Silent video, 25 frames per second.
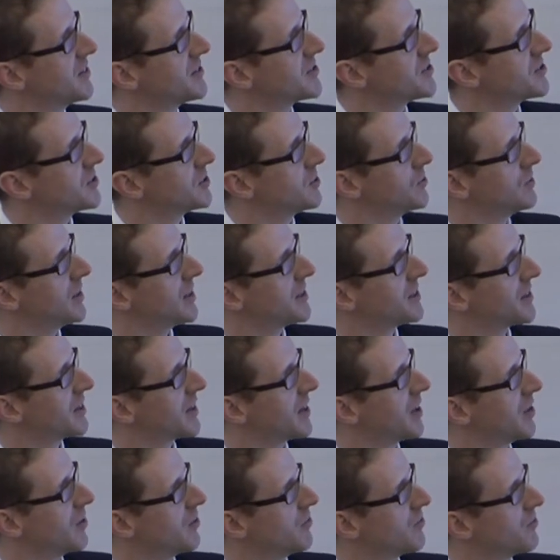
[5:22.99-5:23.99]
There's a two-letter
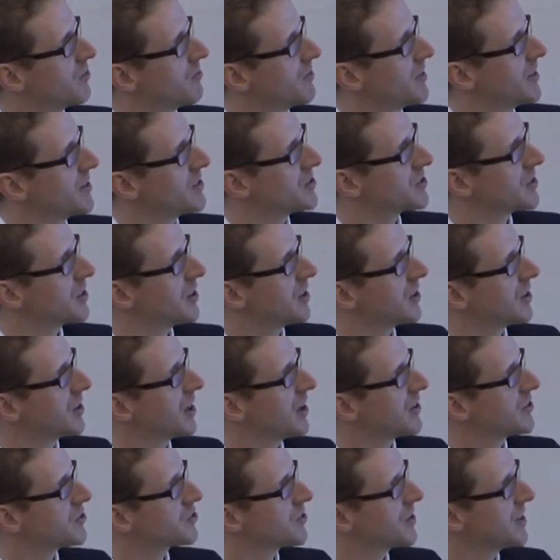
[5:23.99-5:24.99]
code for each
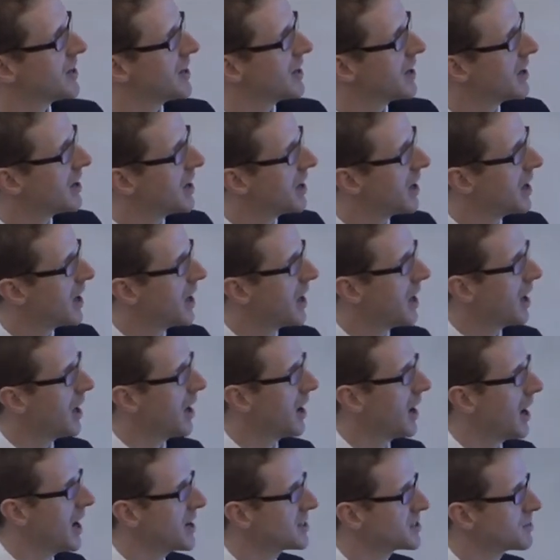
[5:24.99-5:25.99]
country. Uh,
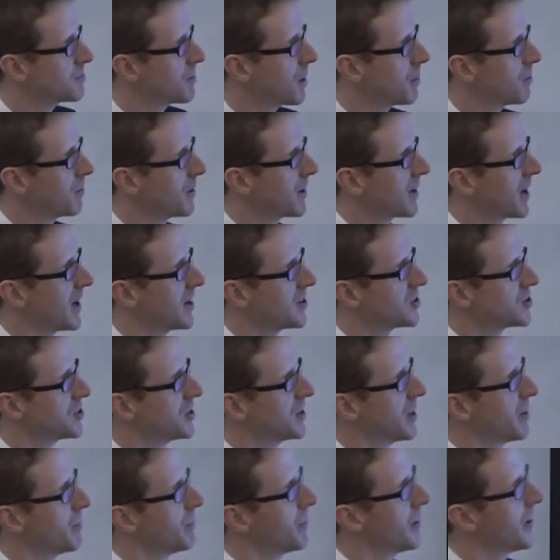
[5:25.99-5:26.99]
it has a
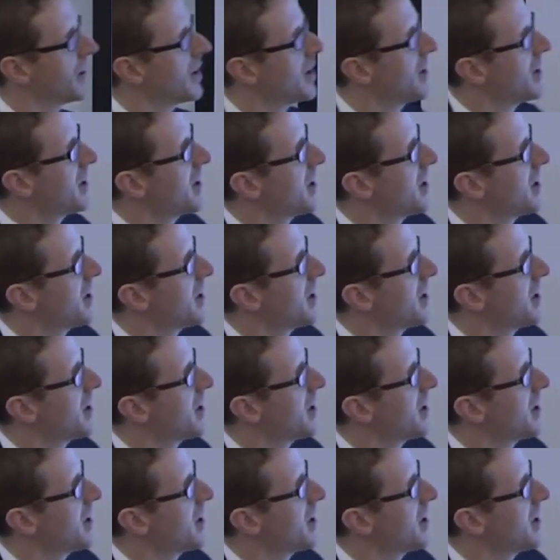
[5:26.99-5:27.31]
publication number,